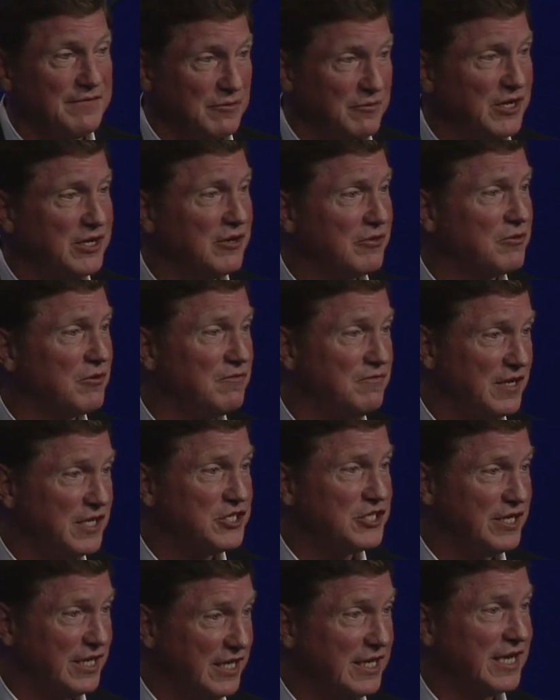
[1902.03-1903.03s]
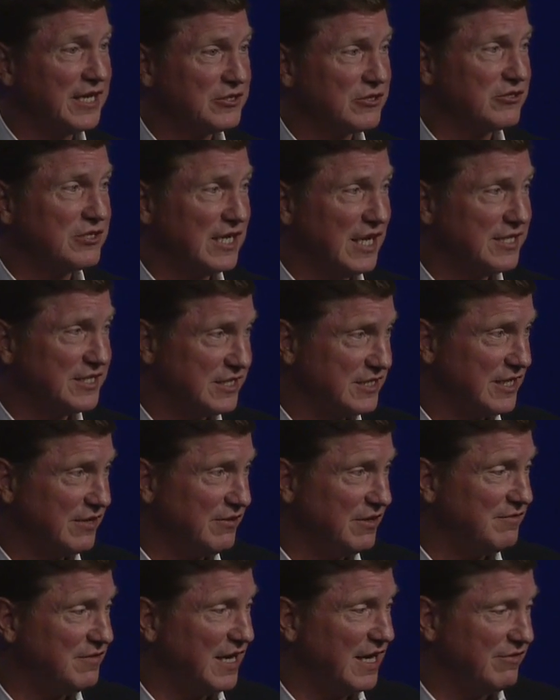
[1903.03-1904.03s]
And we go through visioning exercises
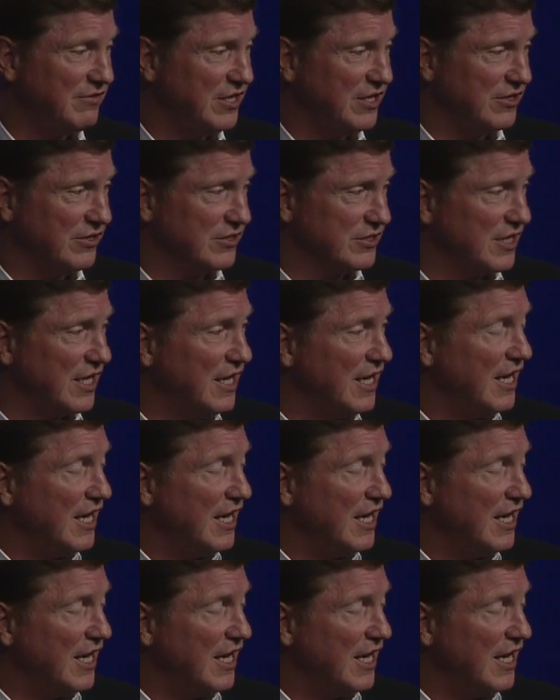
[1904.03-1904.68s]
every five years.